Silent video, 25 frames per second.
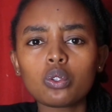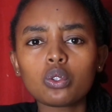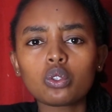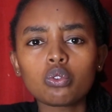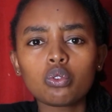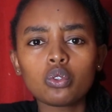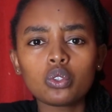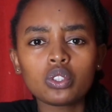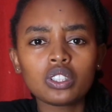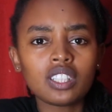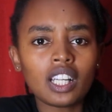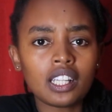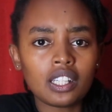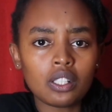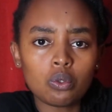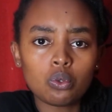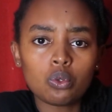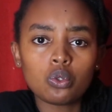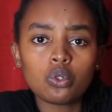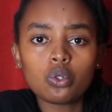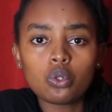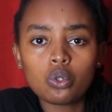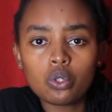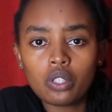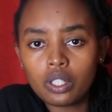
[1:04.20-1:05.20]
those foods that
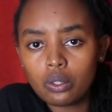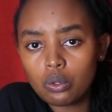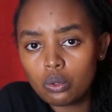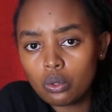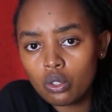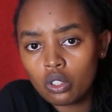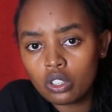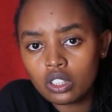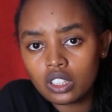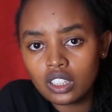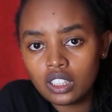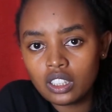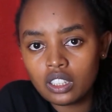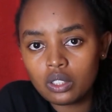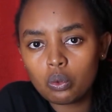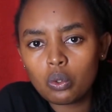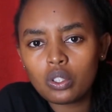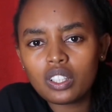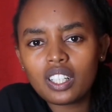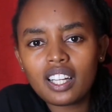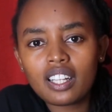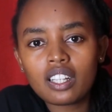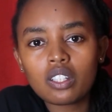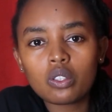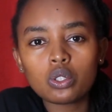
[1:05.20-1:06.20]
they do not eat?
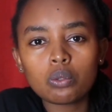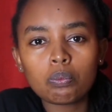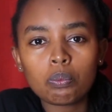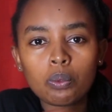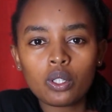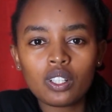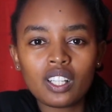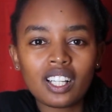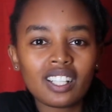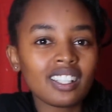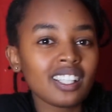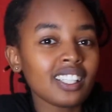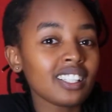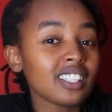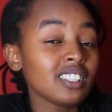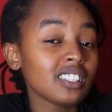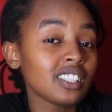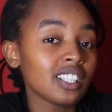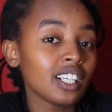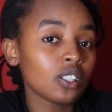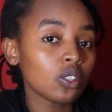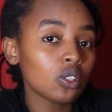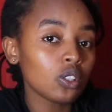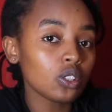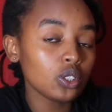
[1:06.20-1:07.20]
What are those products that they
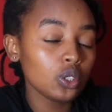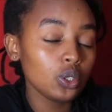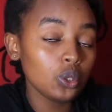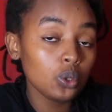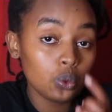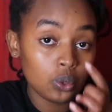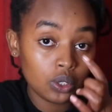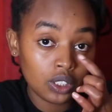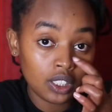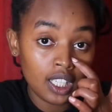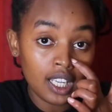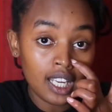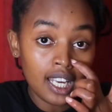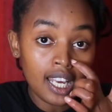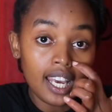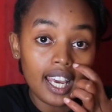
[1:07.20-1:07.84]
cannot use?